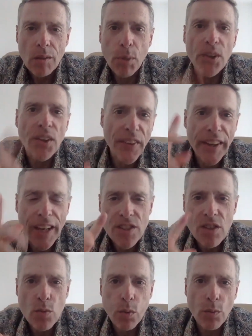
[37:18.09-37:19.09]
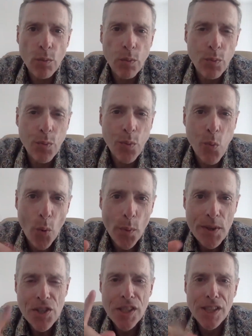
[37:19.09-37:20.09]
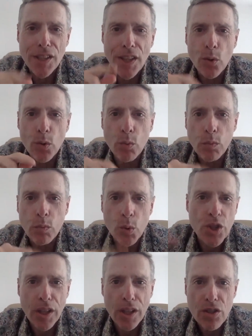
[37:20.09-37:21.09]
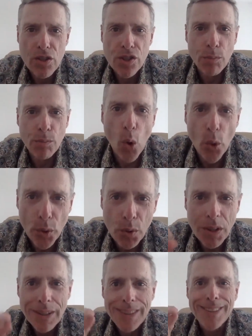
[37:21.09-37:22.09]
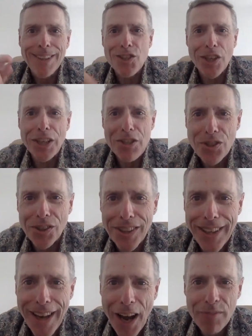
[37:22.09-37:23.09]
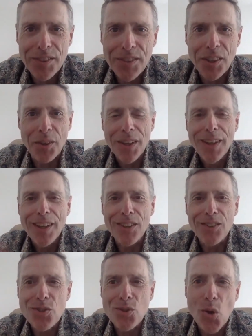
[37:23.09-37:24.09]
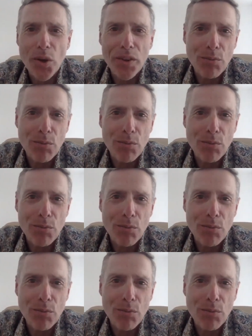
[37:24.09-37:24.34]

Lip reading: But the thing is what we see now will change tomorrow and change the day after, and so on.